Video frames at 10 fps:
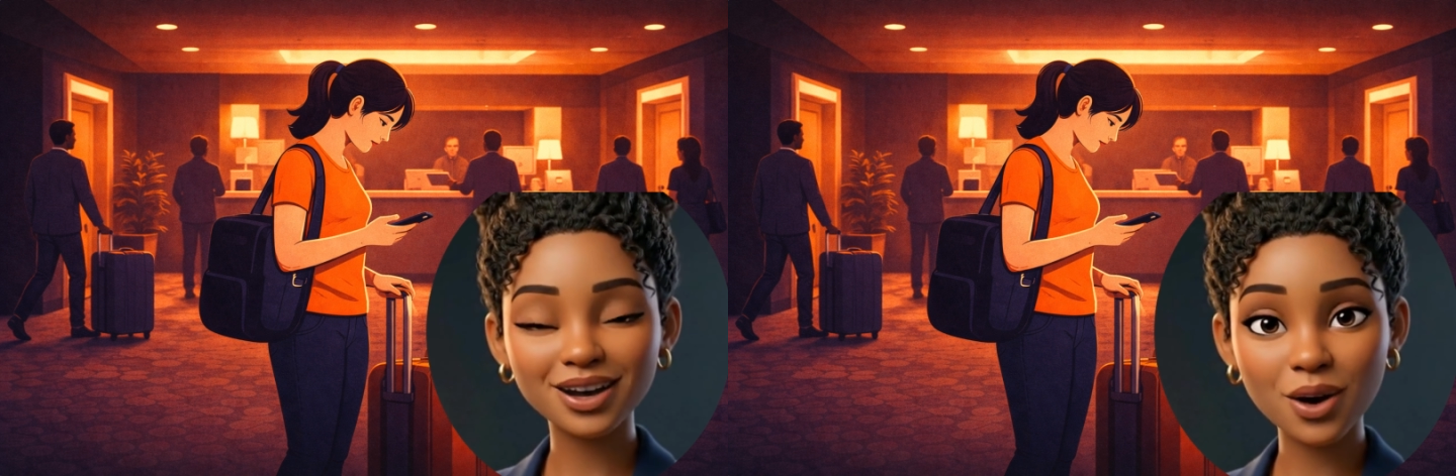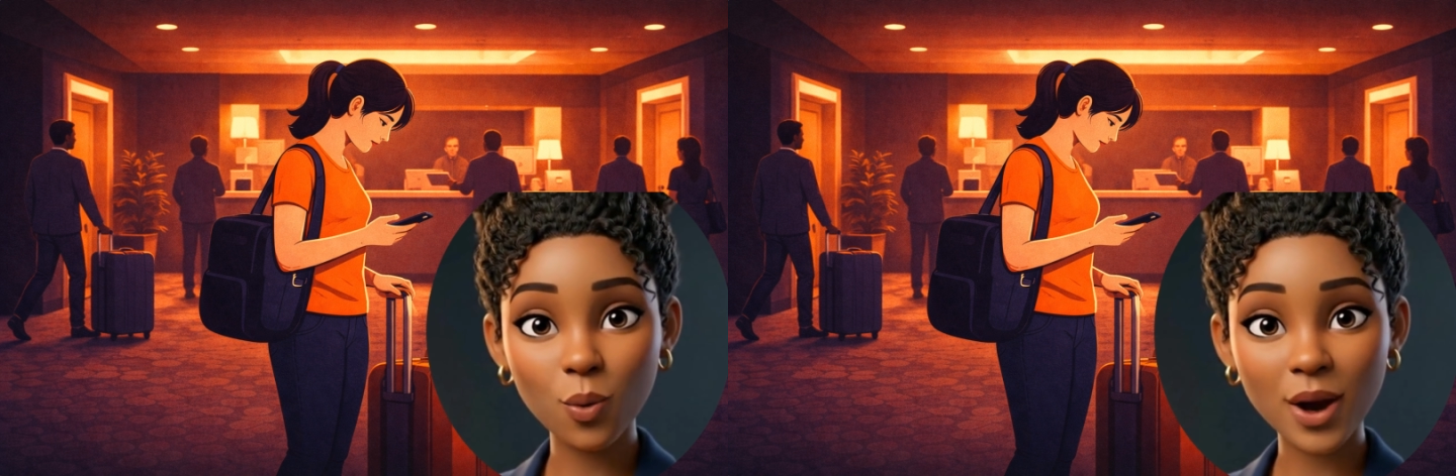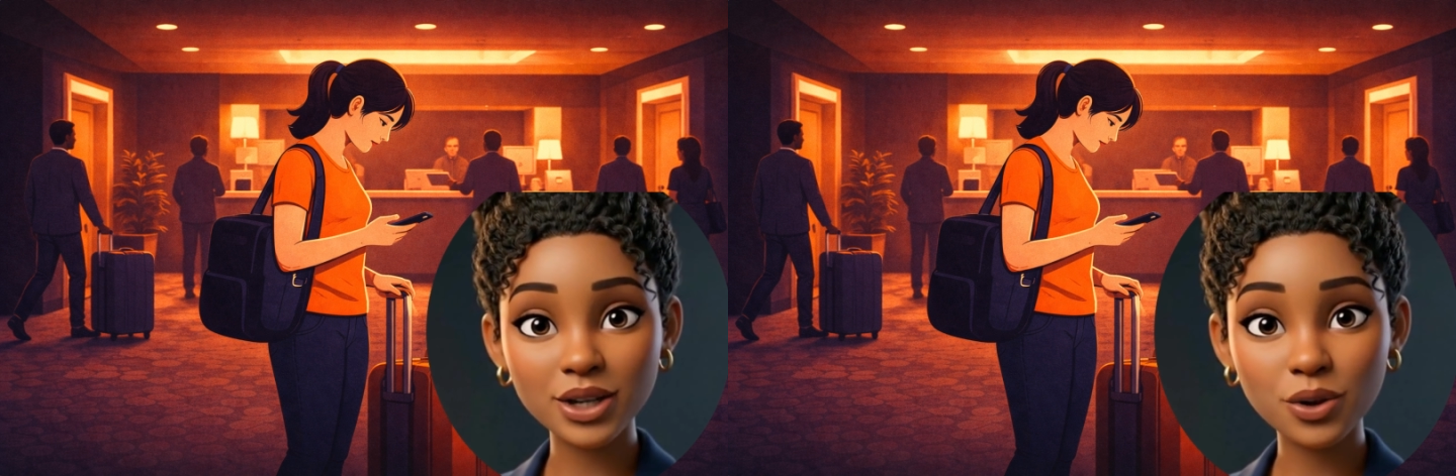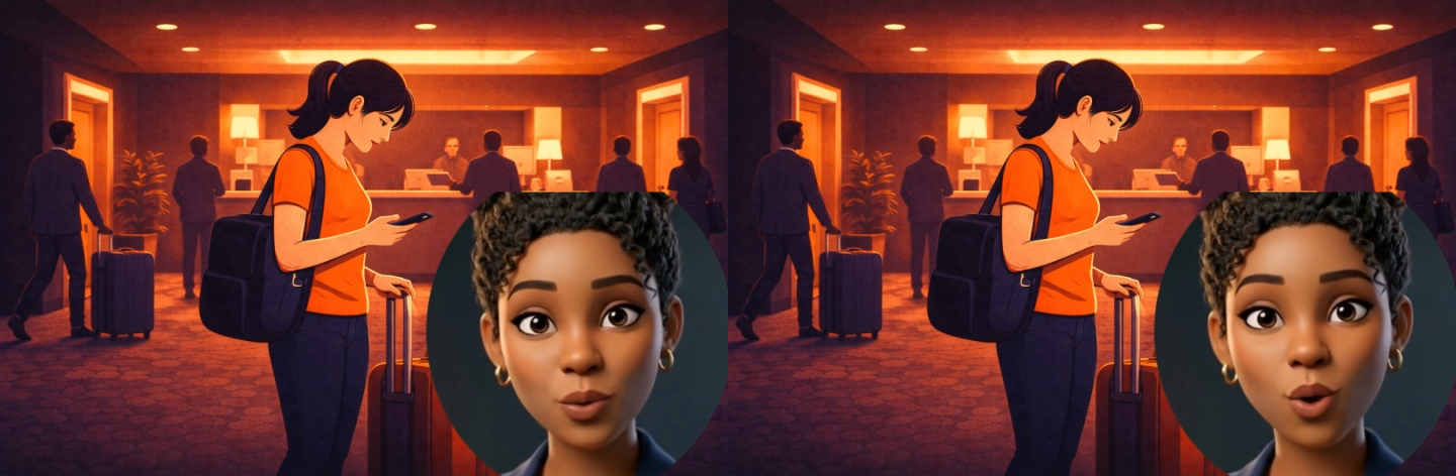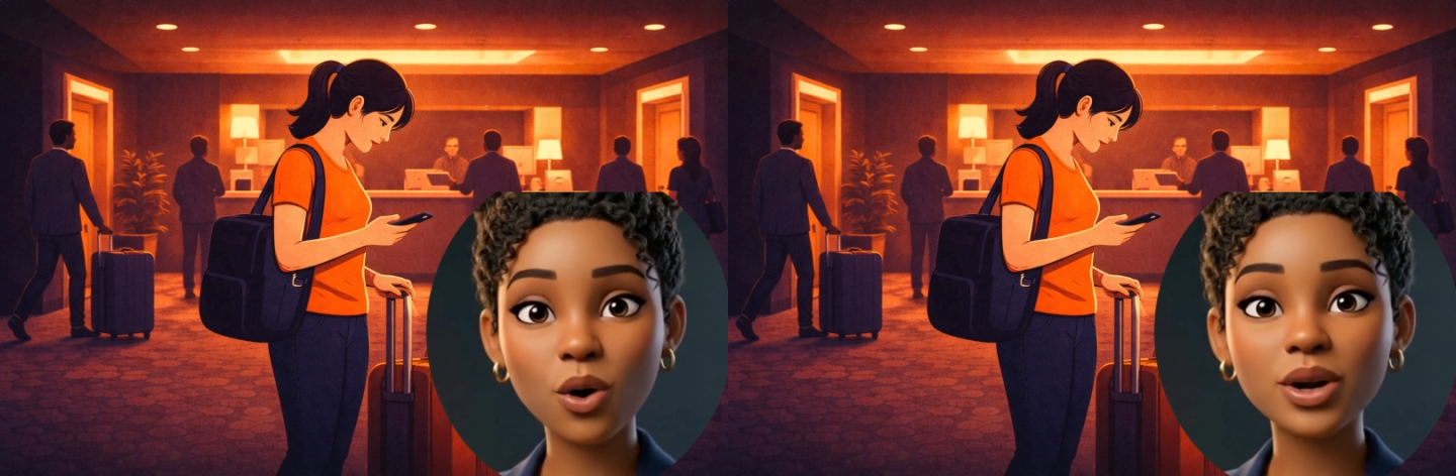When you
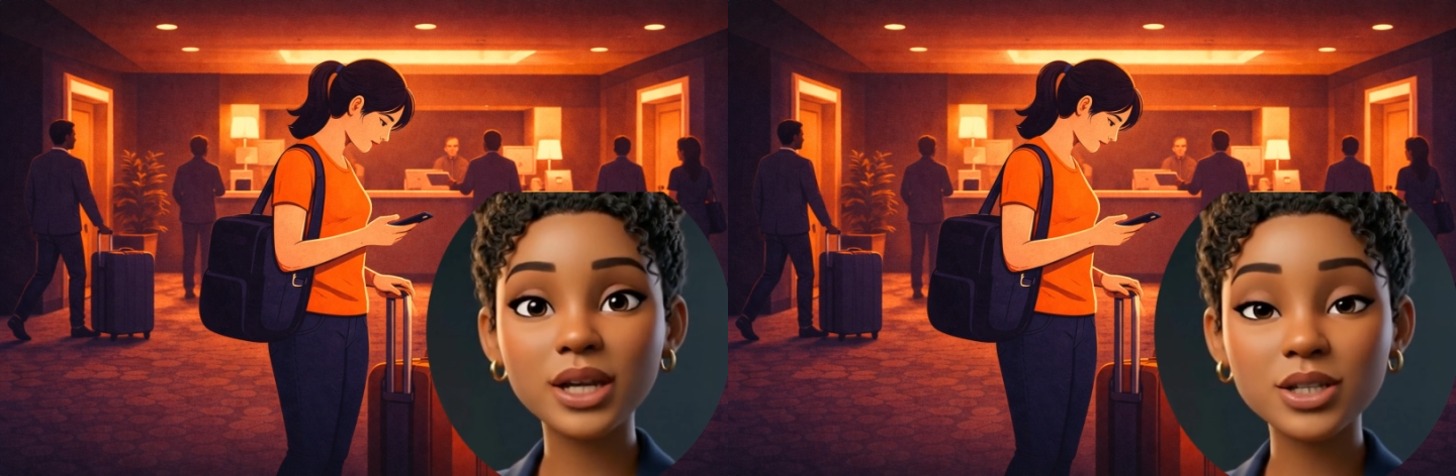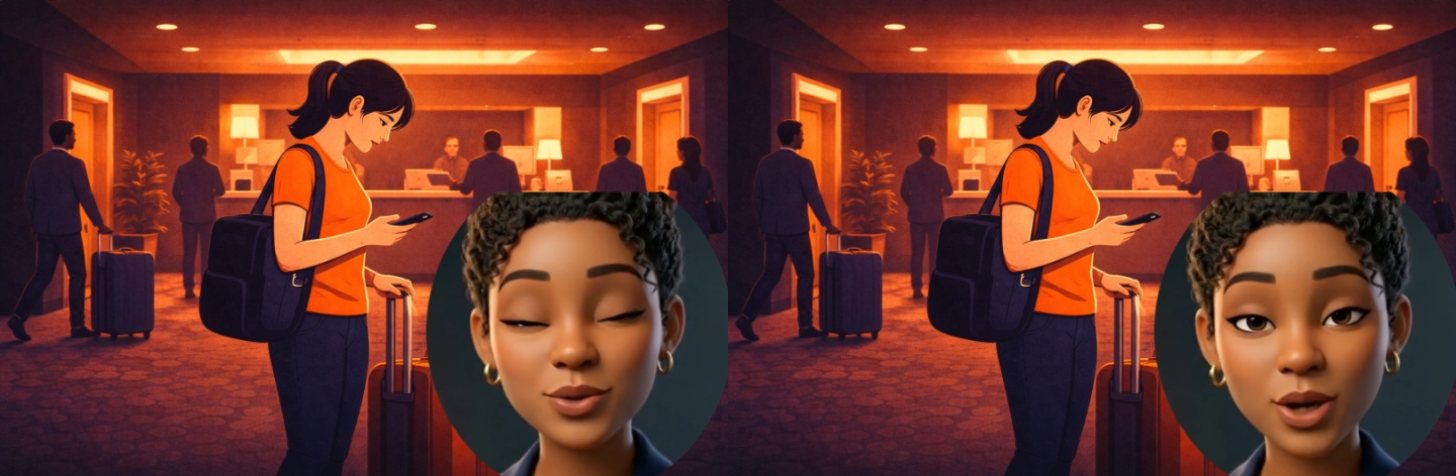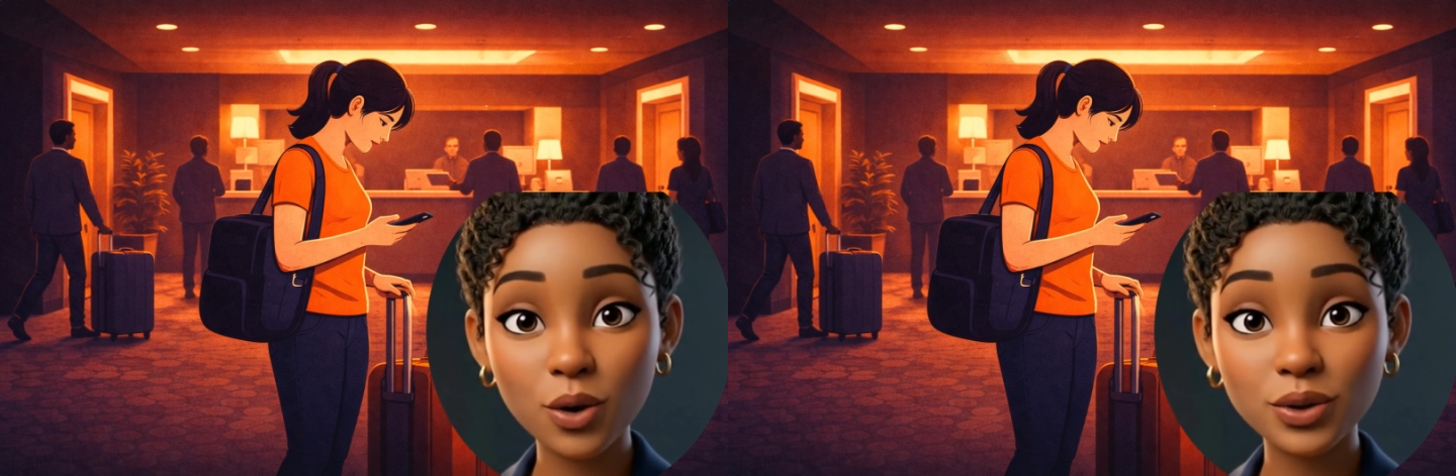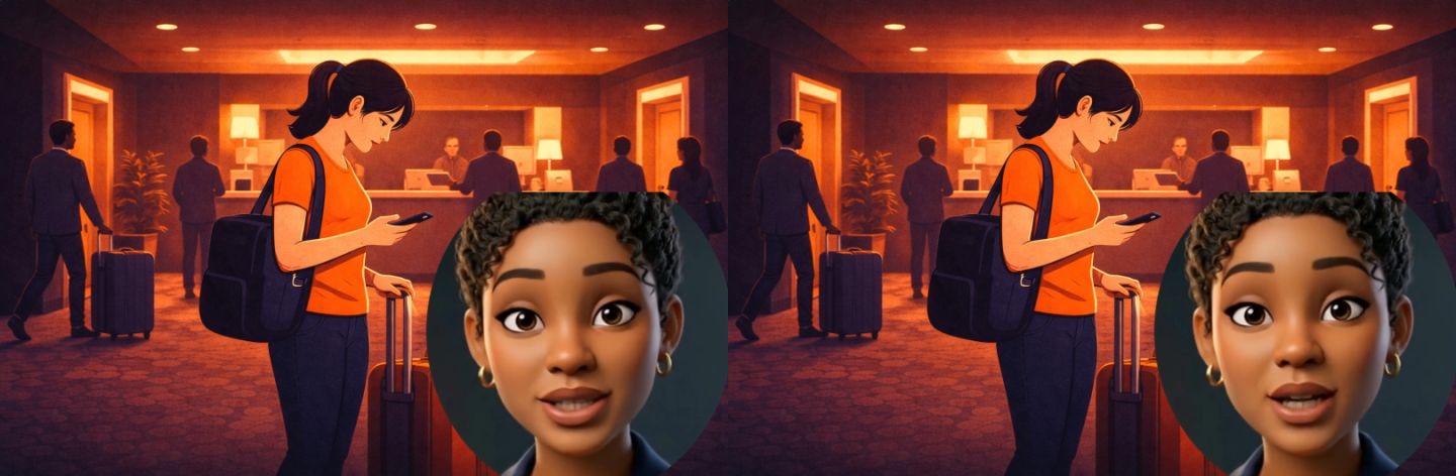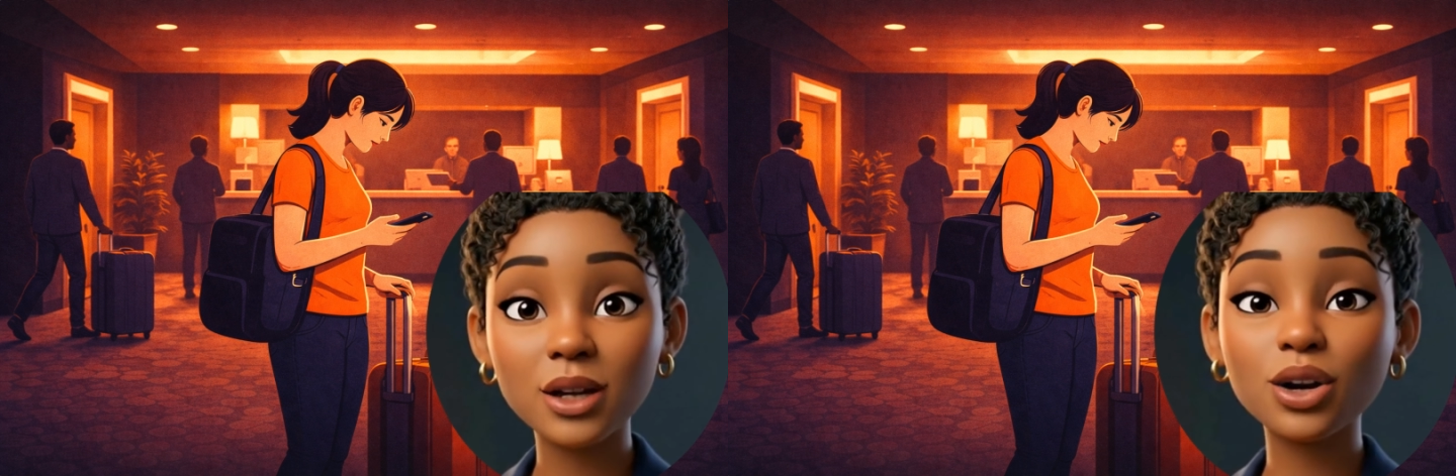walk into a
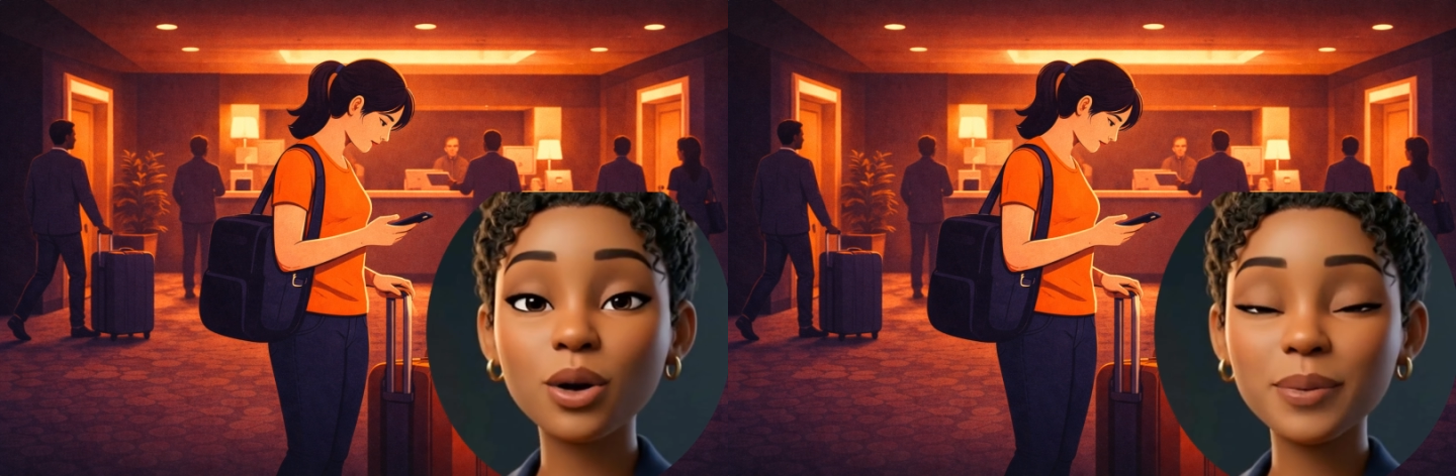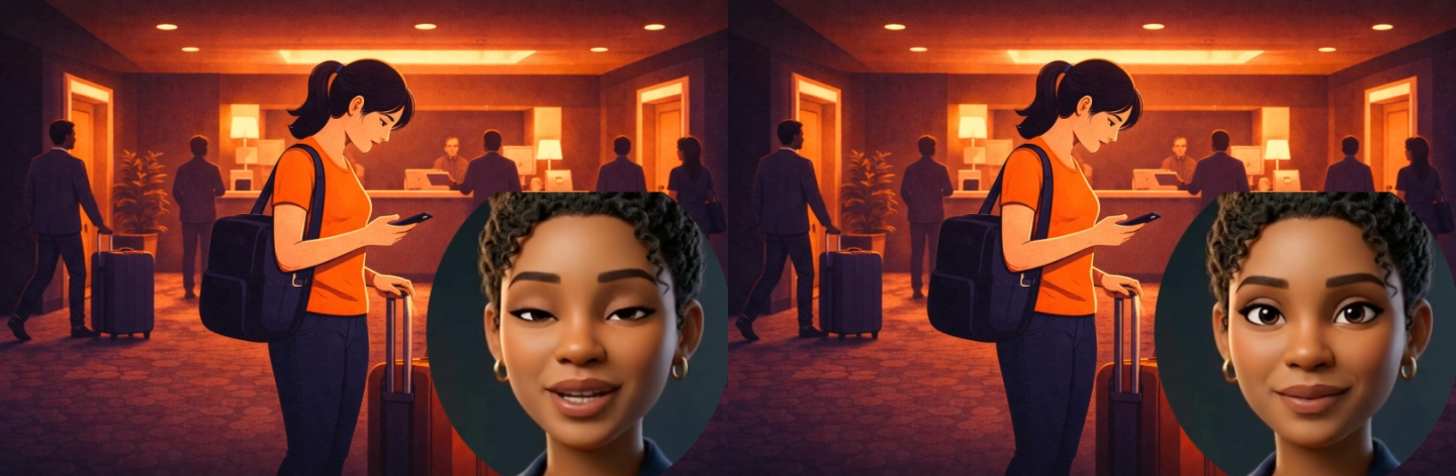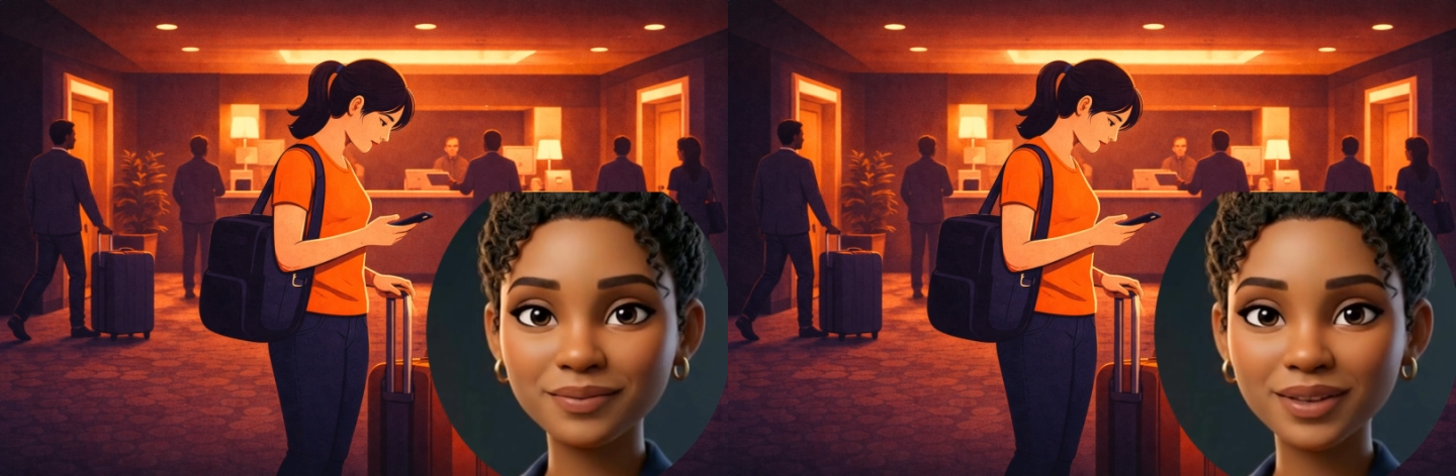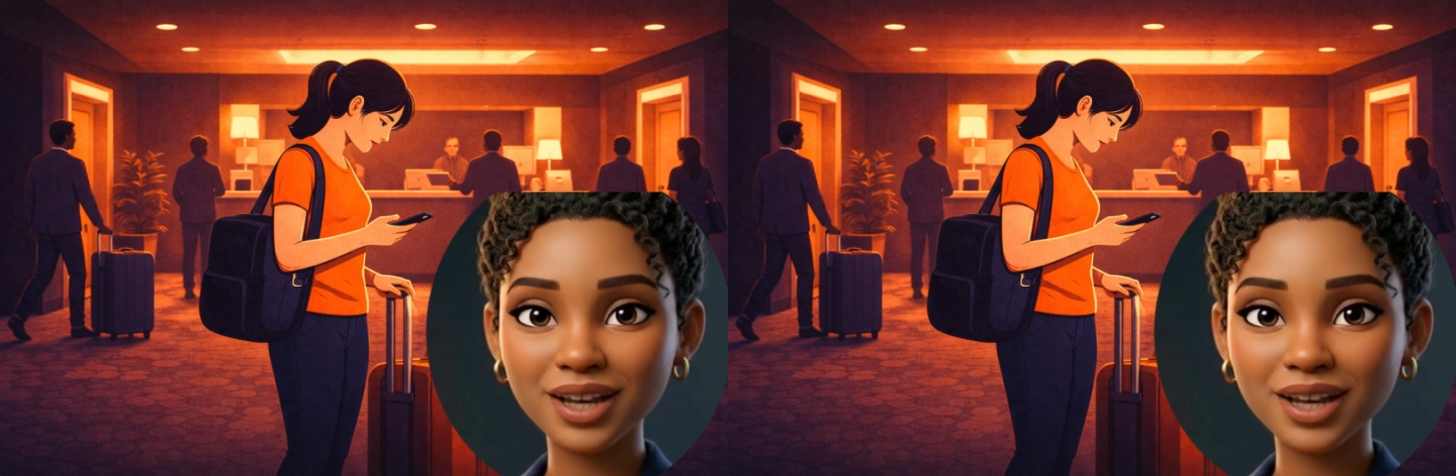hotel lobby,